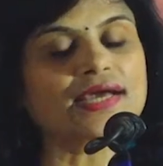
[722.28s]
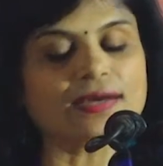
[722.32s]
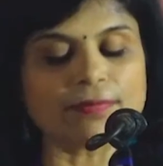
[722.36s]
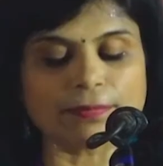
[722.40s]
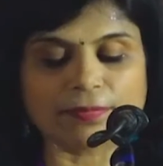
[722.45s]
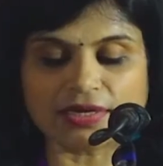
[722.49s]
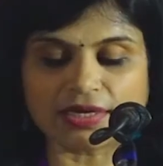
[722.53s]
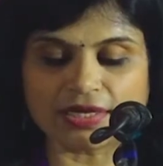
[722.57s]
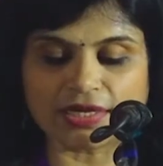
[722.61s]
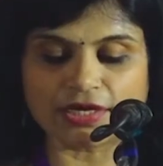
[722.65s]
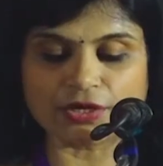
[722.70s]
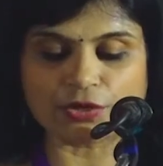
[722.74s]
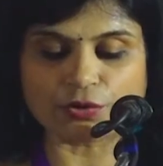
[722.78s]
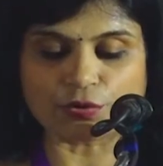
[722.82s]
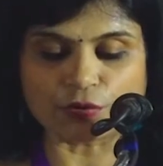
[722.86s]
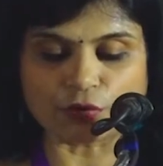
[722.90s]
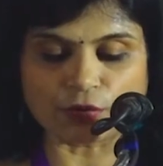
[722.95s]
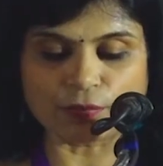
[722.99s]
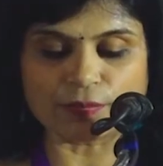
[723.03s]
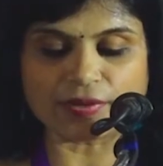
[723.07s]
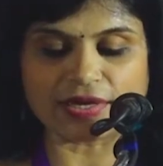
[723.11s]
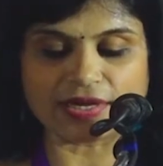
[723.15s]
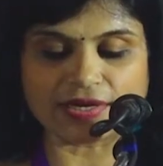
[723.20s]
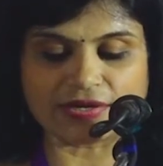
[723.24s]
up Green
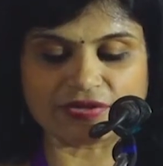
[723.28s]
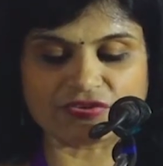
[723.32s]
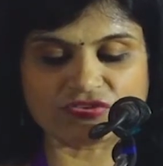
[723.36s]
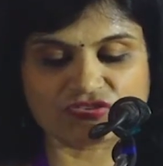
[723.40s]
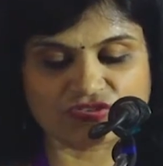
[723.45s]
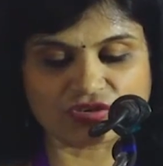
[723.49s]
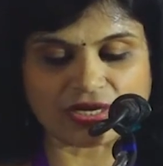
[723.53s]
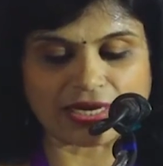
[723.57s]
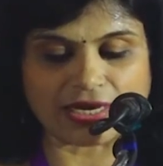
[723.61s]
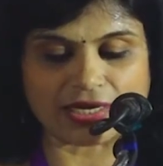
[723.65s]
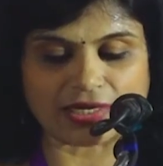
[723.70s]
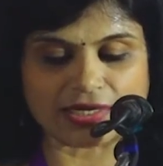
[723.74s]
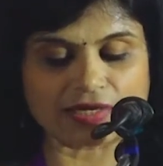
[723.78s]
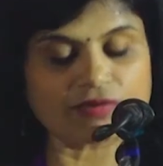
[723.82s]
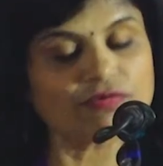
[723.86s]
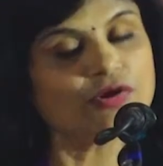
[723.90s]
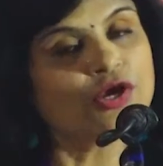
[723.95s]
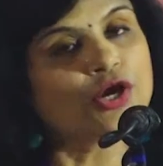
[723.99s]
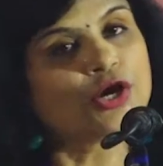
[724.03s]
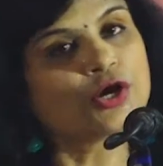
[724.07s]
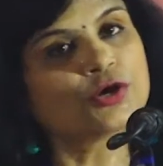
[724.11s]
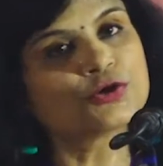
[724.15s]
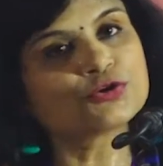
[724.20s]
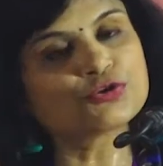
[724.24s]
Kumbh initiative
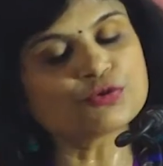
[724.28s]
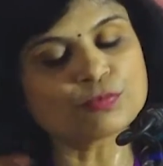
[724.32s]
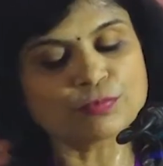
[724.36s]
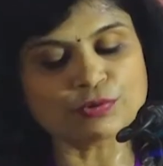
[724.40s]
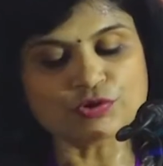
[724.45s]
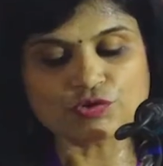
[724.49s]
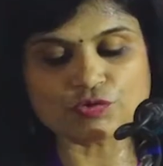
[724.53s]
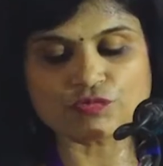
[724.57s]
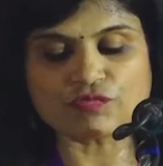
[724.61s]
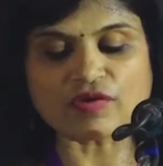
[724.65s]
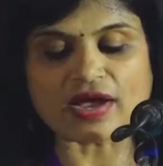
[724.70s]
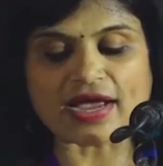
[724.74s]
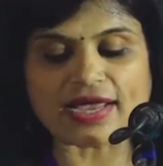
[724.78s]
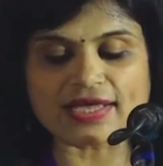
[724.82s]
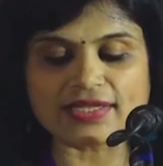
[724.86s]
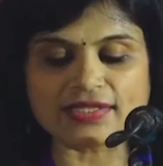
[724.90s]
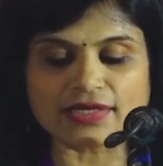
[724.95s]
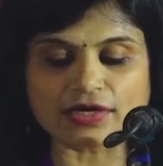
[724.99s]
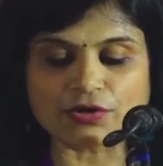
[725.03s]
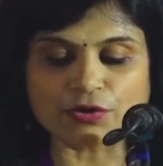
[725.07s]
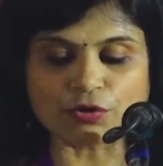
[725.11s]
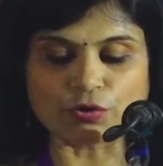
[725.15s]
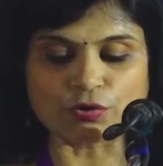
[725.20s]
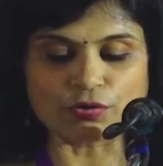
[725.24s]
to beautify
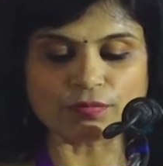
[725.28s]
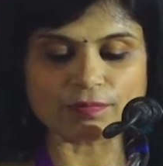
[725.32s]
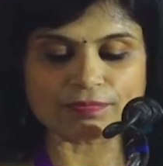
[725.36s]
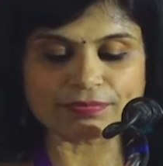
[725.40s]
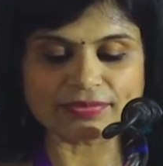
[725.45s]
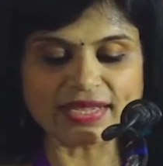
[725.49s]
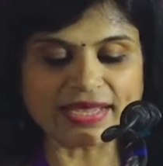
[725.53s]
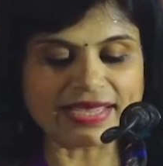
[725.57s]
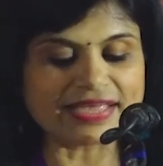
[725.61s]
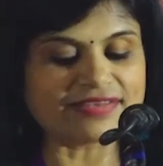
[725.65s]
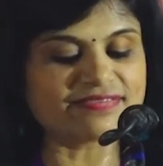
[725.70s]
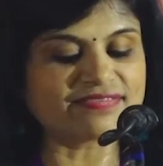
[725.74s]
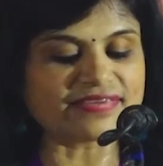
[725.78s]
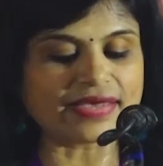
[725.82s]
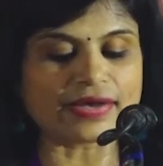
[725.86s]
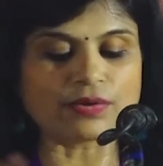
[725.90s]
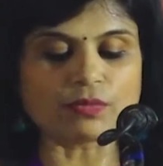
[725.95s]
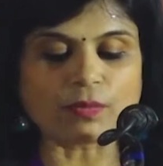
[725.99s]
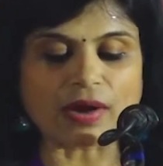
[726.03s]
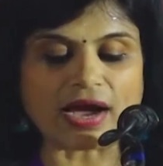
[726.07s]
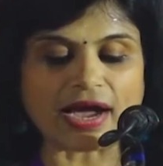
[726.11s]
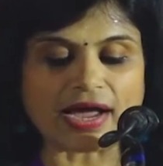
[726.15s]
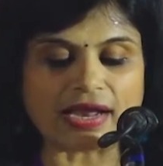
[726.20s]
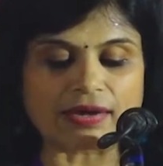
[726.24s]
the Kumbh, its
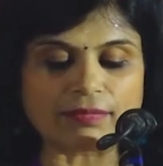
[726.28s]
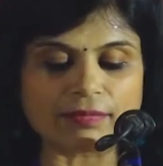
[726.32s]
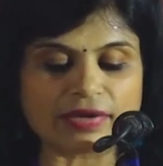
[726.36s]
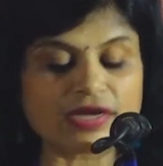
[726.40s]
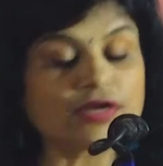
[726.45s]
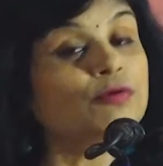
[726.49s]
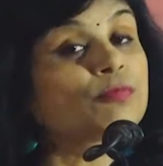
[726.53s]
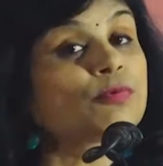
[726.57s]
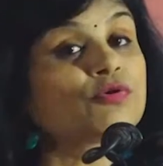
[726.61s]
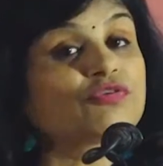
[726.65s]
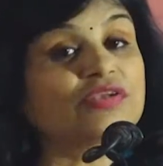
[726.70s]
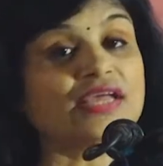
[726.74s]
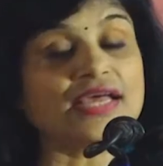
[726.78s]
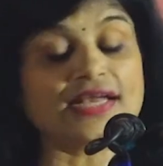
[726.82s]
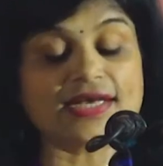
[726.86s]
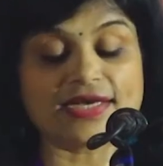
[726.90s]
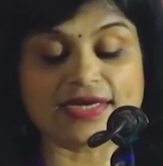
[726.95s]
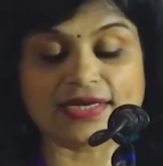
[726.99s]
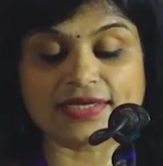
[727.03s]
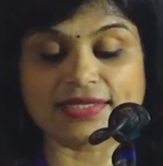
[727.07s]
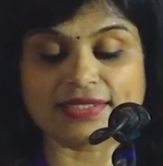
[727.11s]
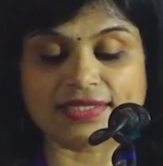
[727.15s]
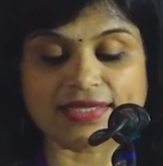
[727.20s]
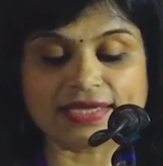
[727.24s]
environment,
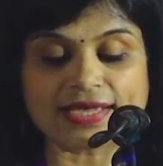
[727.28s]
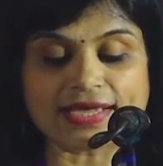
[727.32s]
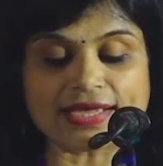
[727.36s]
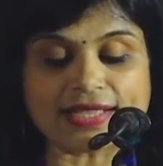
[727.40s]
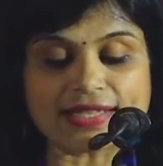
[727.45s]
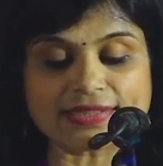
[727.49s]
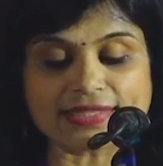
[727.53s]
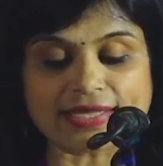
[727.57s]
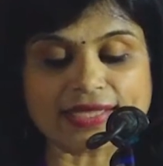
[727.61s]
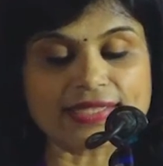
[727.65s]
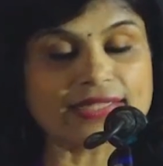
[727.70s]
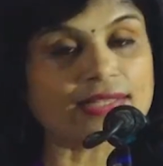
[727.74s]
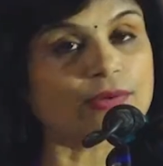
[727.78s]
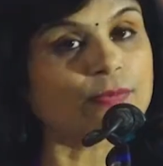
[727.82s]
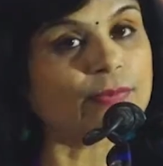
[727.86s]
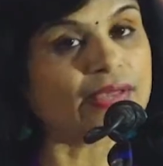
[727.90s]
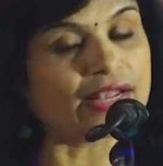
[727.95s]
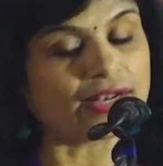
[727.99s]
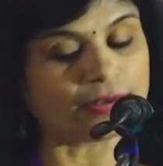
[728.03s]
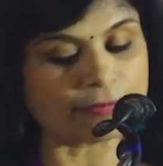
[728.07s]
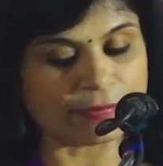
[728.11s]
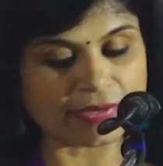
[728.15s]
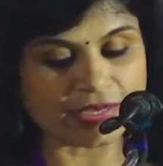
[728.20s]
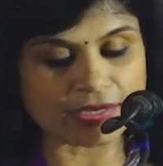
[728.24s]
protecting the health and the
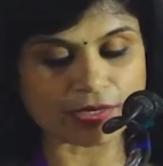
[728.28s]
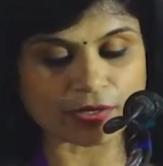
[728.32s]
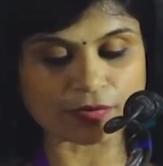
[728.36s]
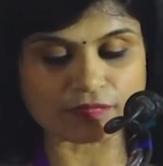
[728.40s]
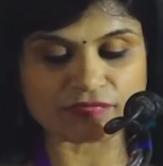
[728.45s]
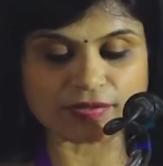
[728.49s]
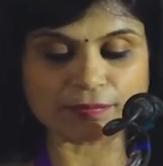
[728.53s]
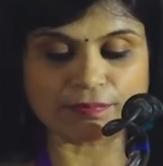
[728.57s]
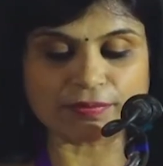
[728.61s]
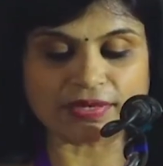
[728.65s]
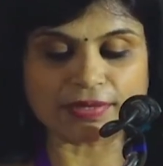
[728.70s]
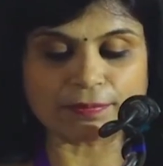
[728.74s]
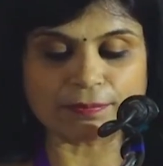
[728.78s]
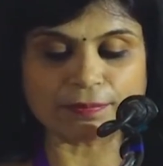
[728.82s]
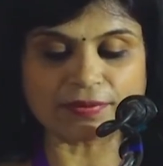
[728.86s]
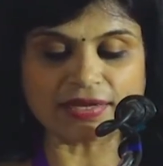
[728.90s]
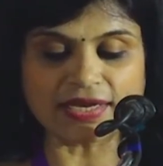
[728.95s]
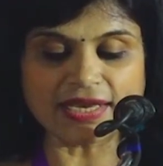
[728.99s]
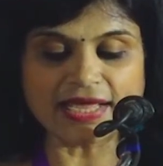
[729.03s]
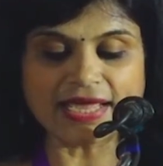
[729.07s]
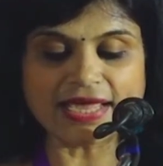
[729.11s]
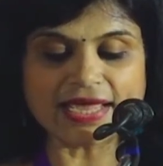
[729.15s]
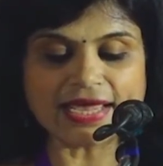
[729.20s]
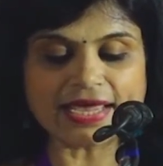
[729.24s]
well-being of the people,
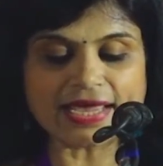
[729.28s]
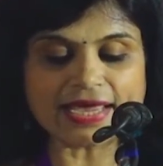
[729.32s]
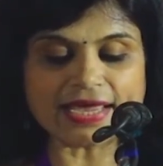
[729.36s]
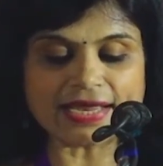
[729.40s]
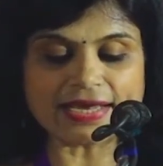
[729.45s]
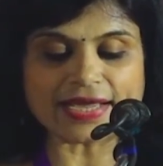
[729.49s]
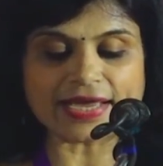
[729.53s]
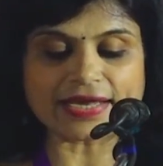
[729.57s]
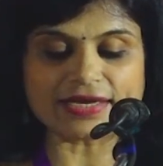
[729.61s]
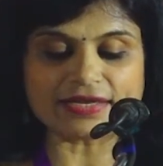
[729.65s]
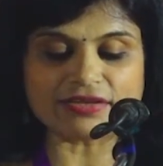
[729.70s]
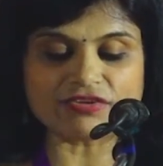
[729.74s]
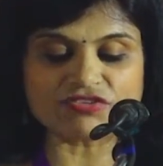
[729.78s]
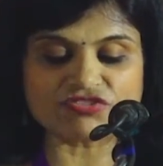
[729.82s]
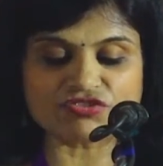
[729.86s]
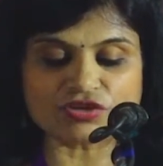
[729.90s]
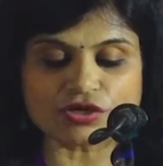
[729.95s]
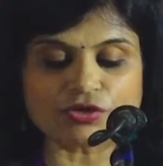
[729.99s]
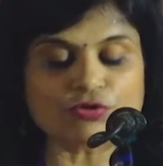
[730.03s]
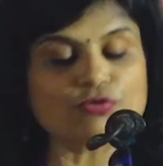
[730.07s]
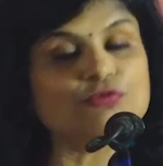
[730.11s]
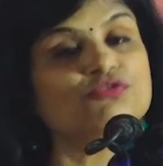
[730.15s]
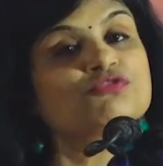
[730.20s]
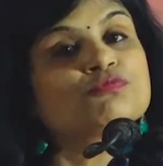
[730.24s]
in
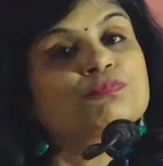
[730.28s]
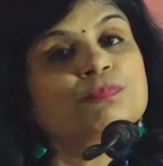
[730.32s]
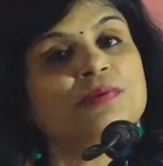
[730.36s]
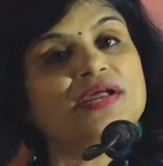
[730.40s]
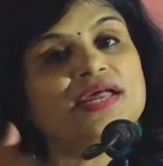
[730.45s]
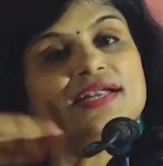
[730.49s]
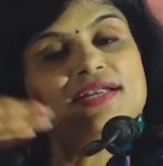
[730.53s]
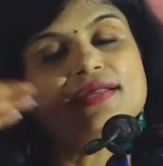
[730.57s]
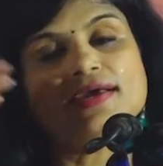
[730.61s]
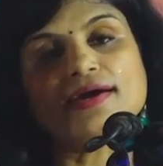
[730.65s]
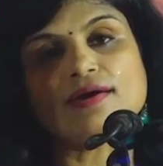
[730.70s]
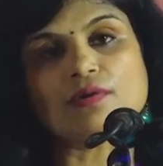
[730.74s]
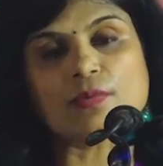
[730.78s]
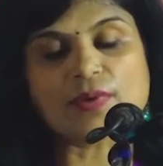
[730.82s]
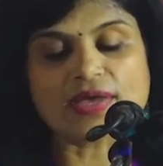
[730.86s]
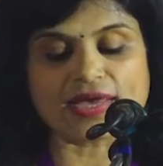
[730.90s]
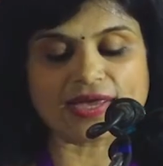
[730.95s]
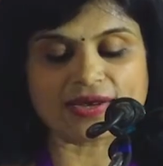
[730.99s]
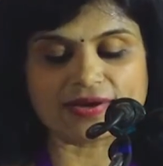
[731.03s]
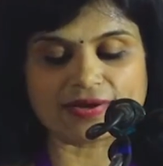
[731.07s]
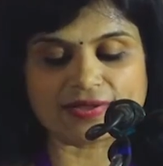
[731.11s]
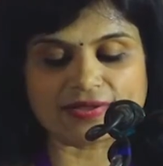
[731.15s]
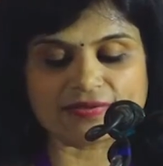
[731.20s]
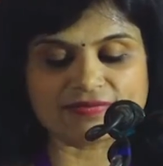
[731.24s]
addition to spread
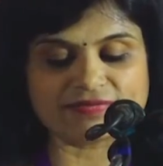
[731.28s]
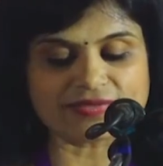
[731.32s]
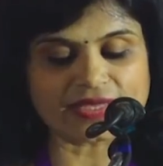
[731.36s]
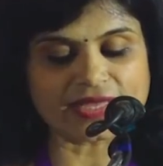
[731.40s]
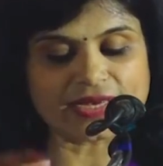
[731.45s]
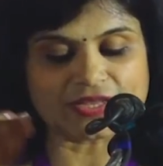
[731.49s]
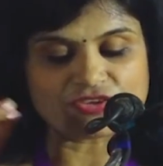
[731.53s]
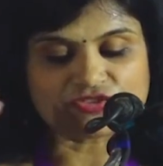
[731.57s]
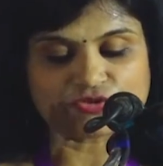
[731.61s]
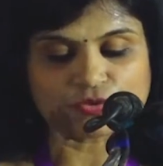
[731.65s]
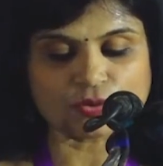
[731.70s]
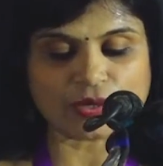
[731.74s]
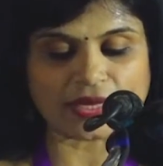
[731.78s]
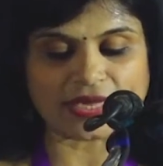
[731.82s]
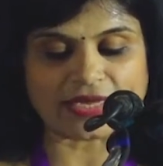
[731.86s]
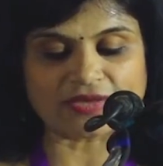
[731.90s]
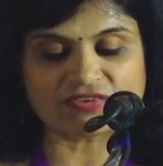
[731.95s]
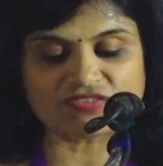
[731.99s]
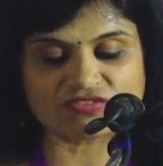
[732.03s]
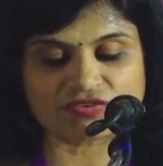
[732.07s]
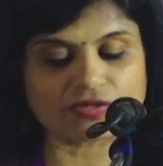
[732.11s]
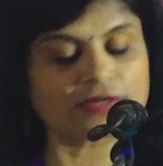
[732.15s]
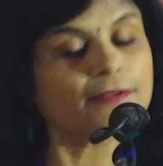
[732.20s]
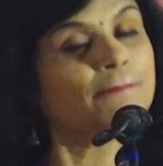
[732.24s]
awareness and
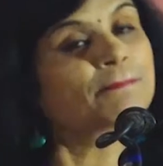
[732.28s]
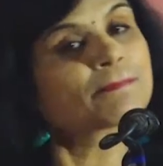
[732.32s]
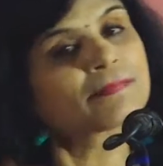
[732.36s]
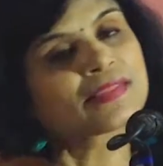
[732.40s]
education